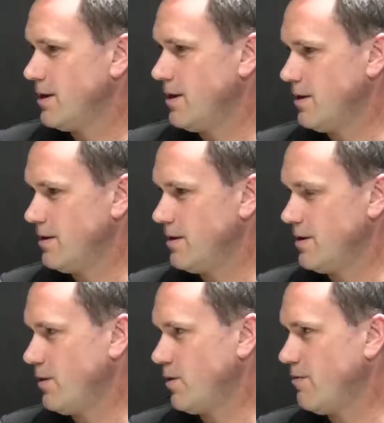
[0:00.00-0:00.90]

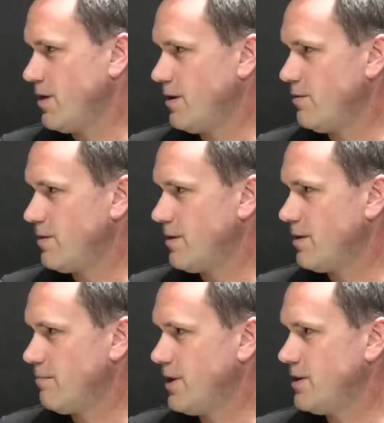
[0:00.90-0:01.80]
one of our
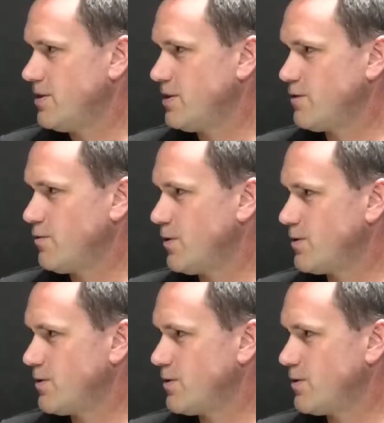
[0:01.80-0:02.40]
appendages,